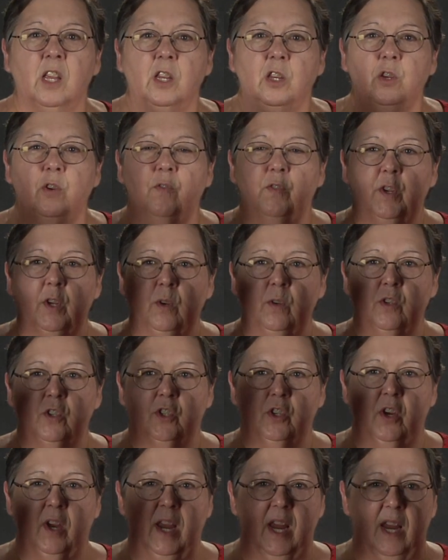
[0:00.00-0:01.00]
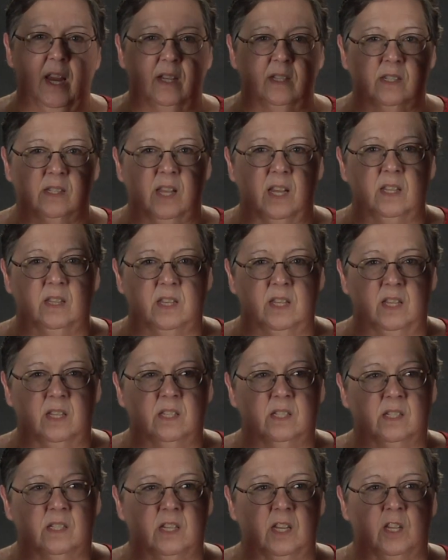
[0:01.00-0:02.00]
you've used your hands like
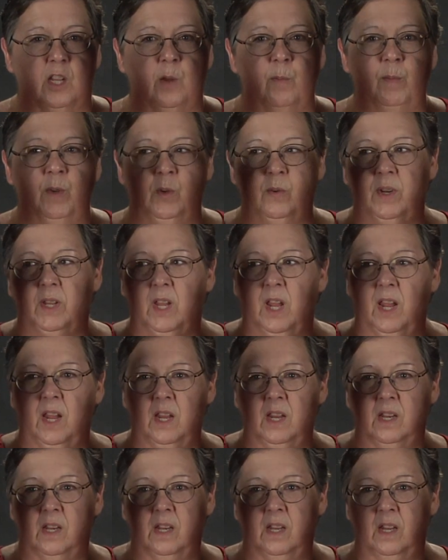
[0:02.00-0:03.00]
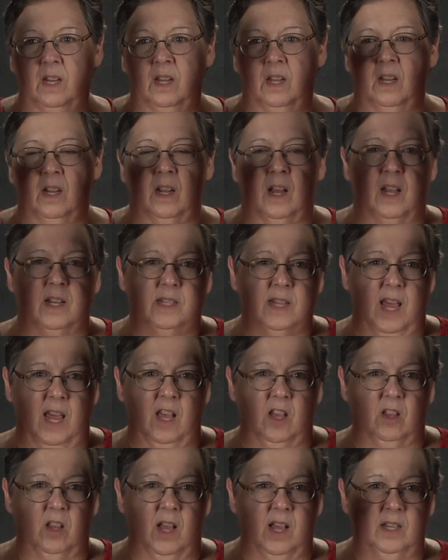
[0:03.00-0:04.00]
this to communicate. A
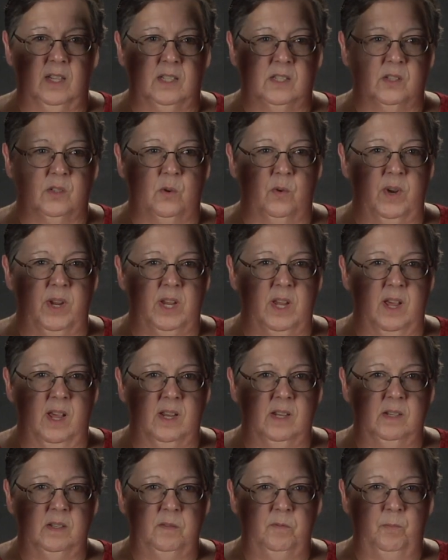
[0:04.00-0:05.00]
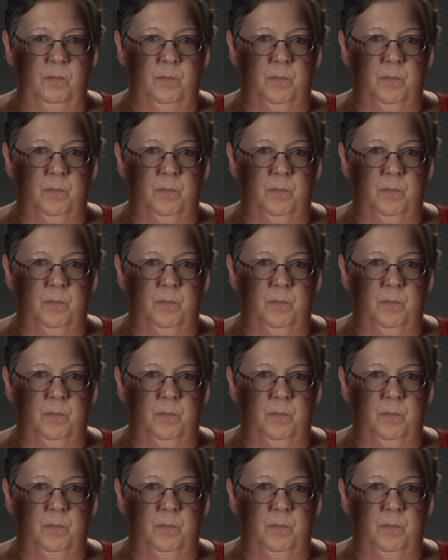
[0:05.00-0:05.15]
dialogue is going on,